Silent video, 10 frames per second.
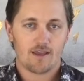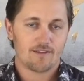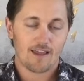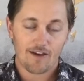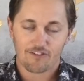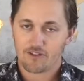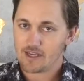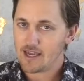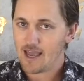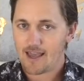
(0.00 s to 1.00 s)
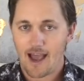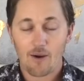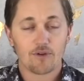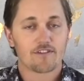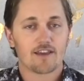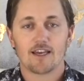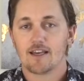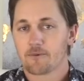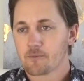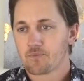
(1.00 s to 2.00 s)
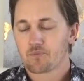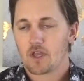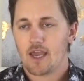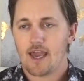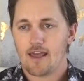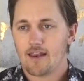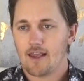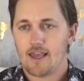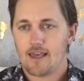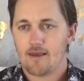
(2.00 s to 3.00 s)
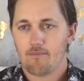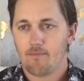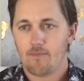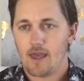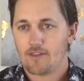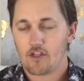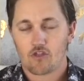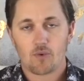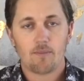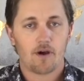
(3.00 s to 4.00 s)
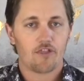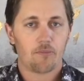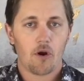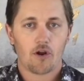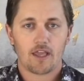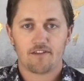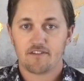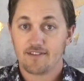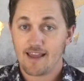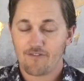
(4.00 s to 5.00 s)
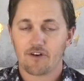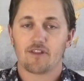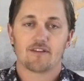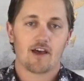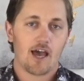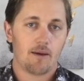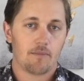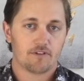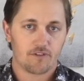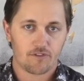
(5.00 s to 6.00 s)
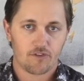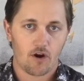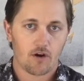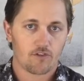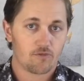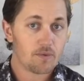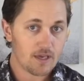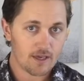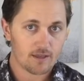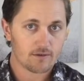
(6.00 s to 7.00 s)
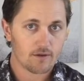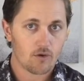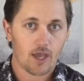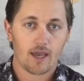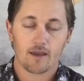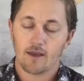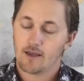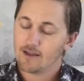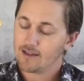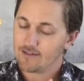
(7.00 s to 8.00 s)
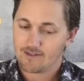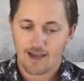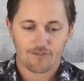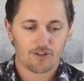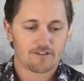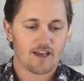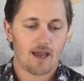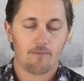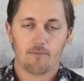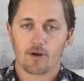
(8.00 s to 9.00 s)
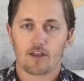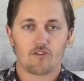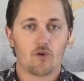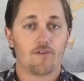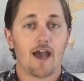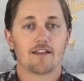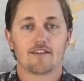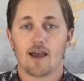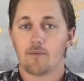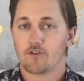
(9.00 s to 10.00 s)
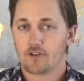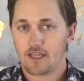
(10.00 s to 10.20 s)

definitely, I would say, at the 3 month mark, it's definitely time to start speaking, okay? It's definitely time because you have had time to get